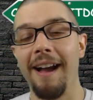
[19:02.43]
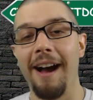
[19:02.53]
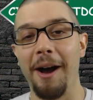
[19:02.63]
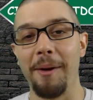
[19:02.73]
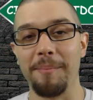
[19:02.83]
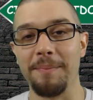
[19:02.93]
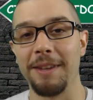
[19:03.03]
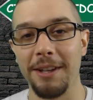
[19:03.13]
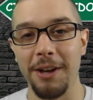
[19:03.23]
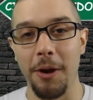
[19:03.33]

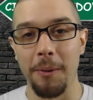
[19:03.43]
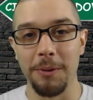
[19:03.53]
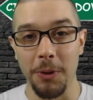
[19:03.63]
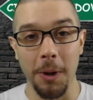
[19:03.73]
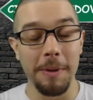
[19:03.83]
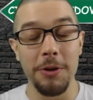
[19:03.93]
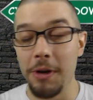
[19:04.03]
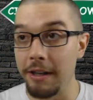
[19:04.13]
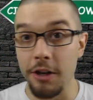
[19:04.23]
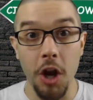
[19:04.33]
You know, Tormund, who
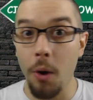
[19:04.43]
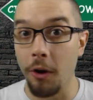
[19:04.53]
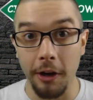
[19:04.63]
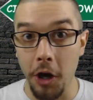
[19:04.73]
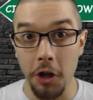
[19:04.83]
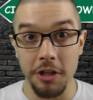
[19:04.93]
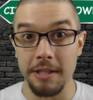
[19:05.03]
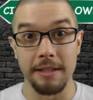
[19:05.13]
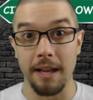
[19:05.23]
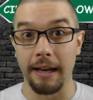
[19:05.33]
doesn't know her at all,
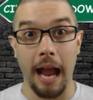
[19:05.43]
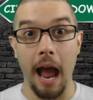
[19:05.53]
just is like,